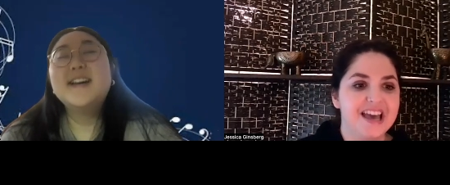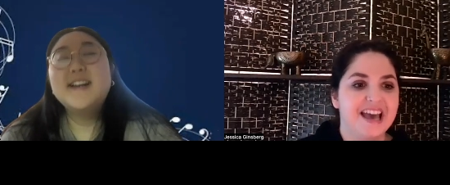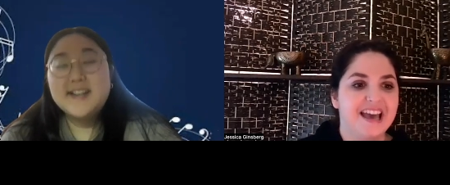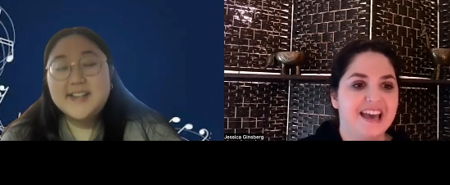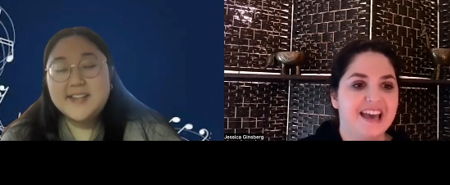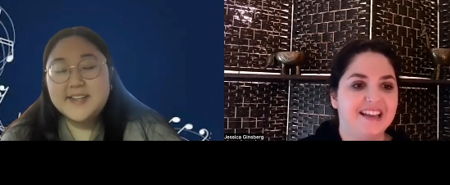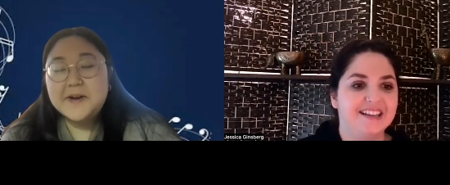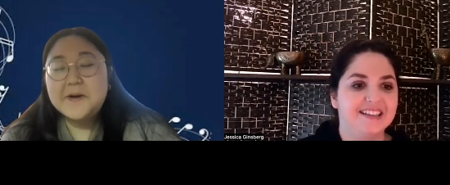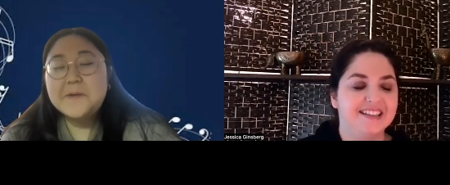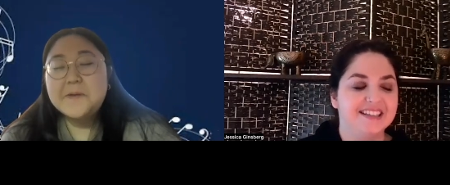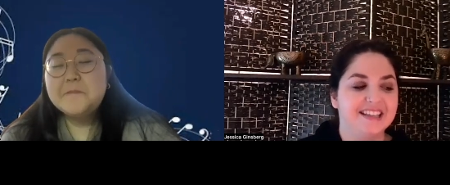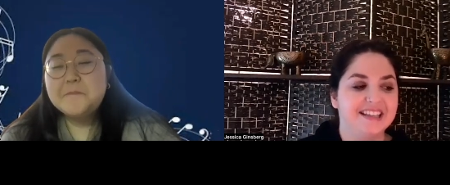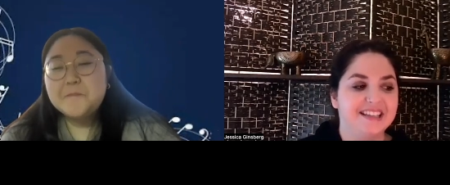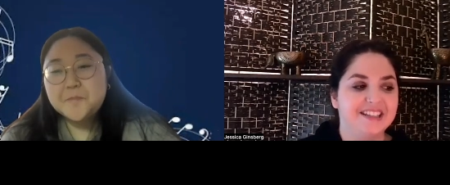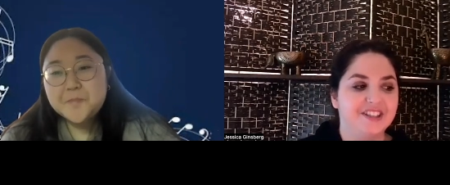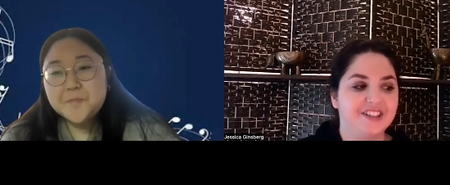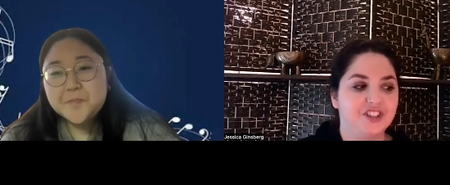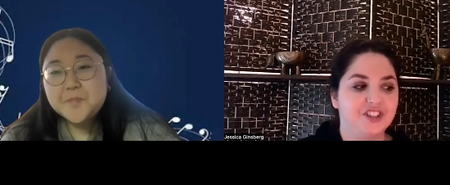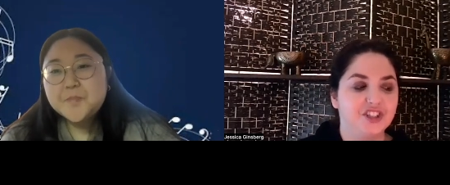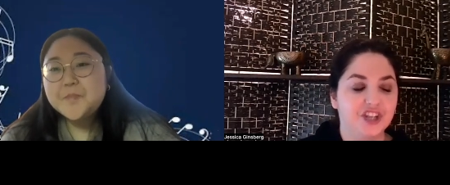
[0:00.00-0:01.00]
Speaker 1: and
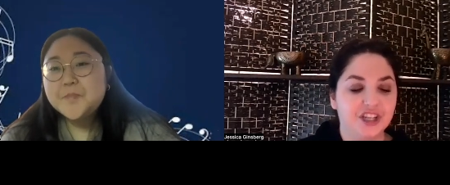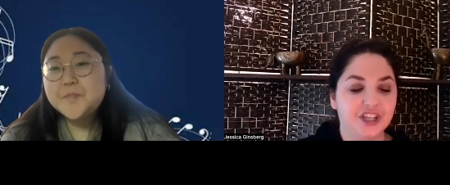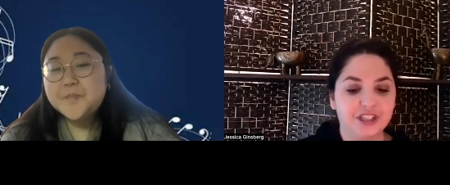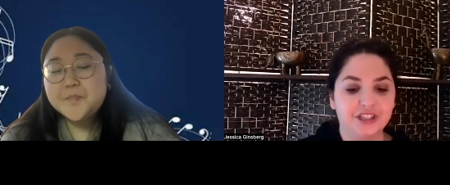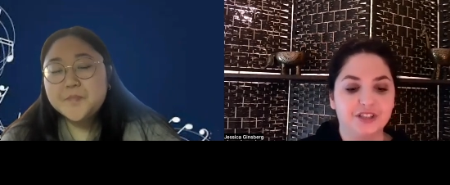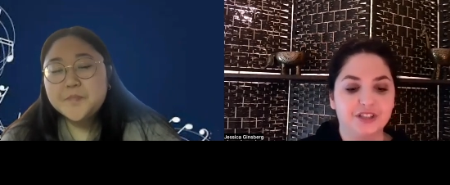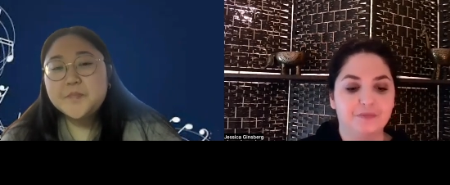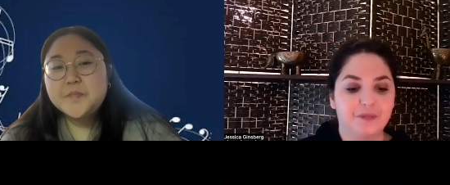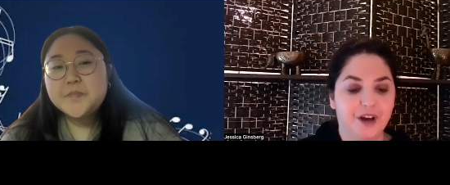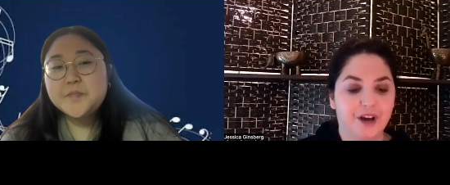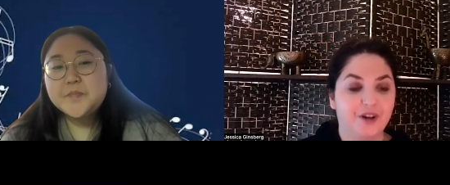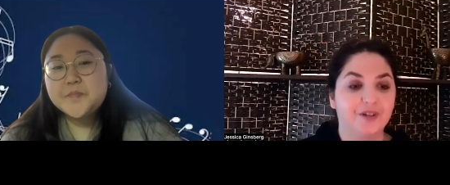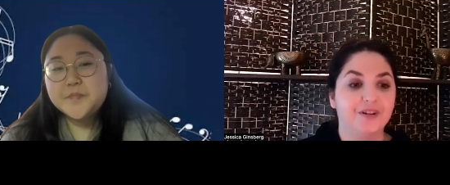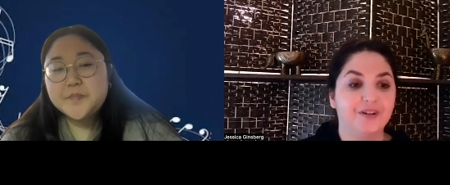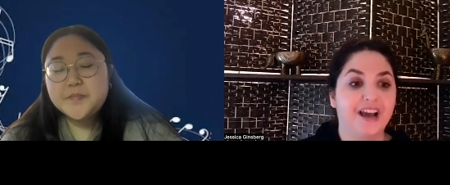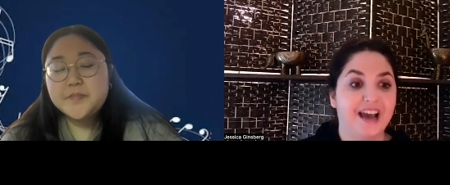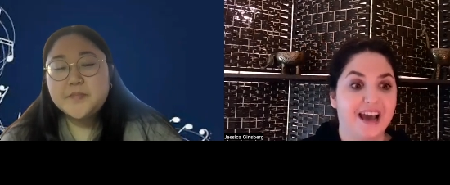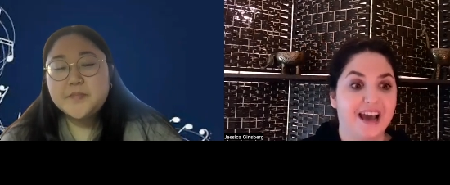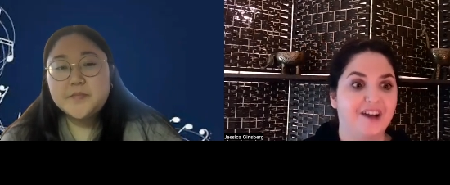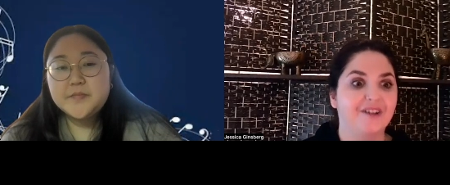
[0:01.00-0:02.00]
it's just about
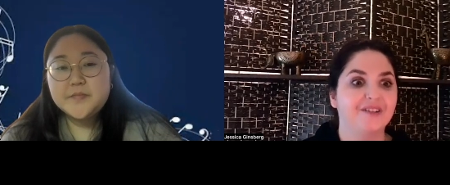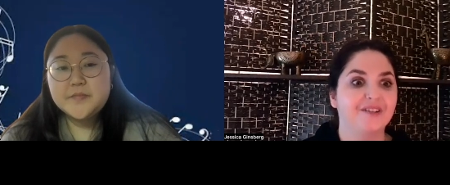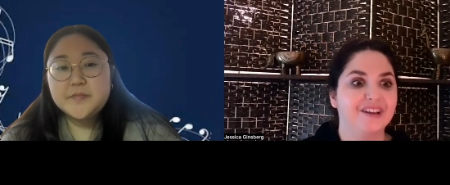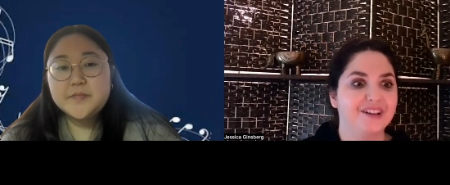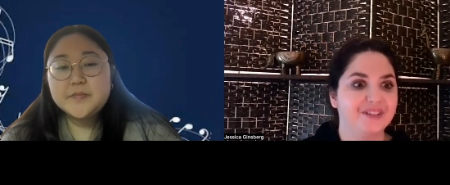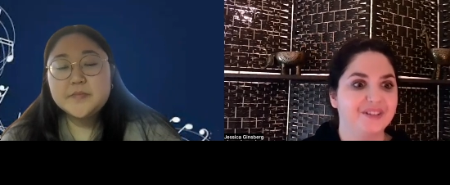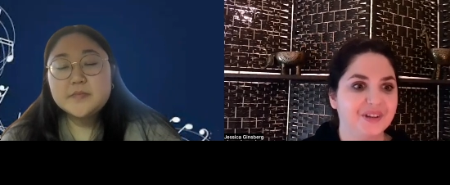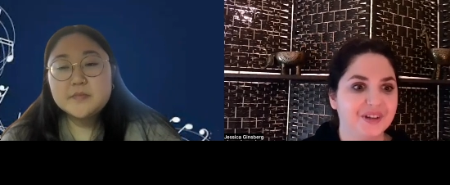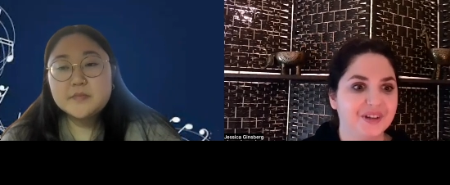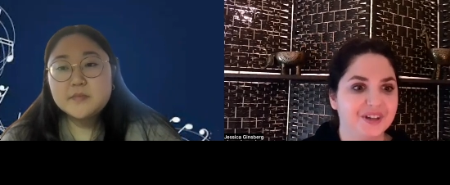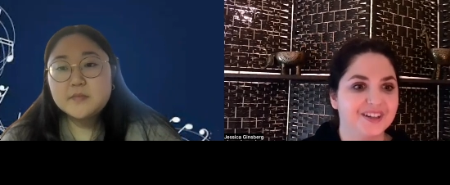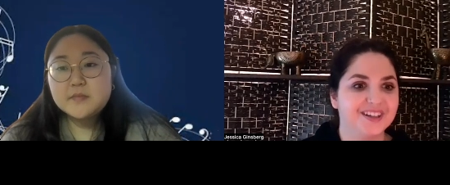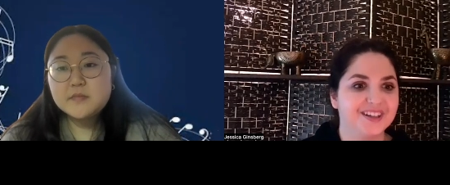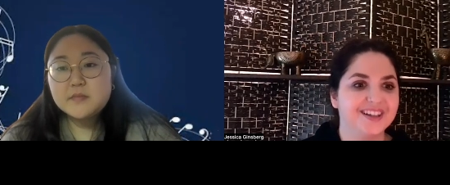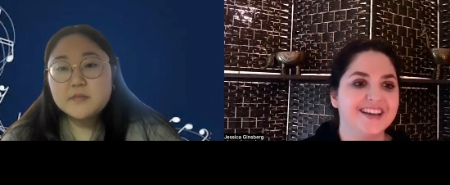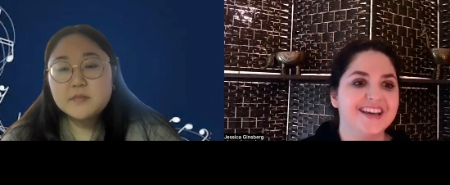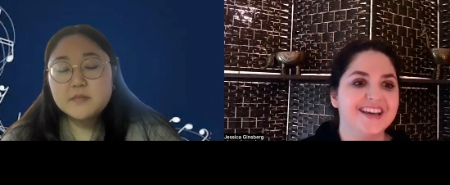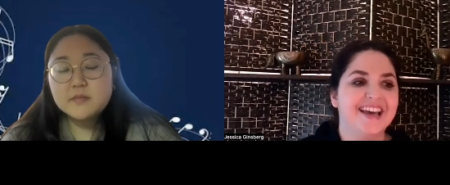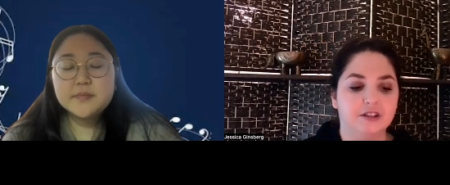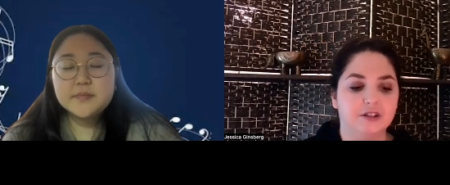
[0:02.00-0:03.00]
how they learn